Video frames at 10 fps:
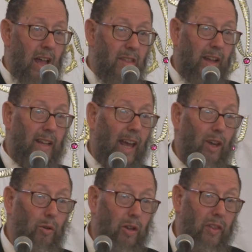They
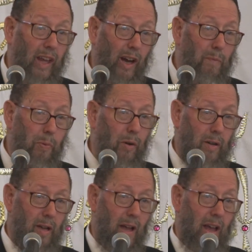take you to the
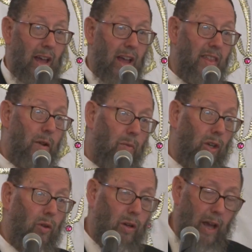airport, and then when
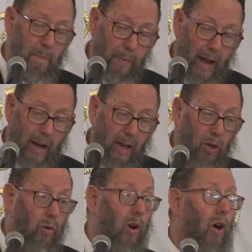you get back,
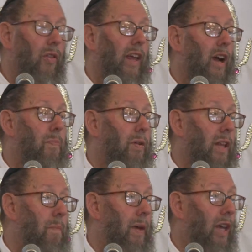you call the airport,
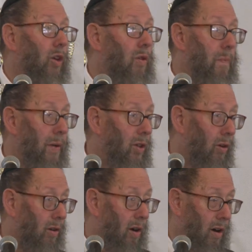they pick you up in
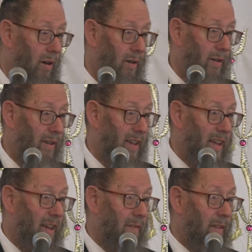your car.
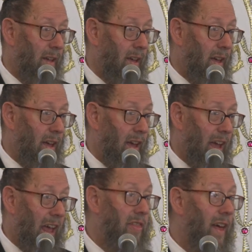
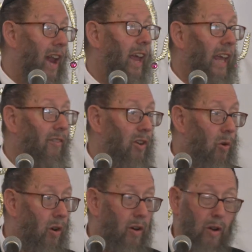And then I even
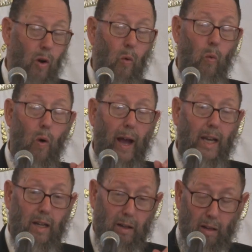ordered
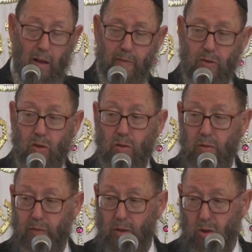white glove
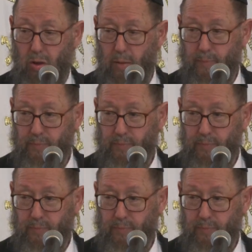service.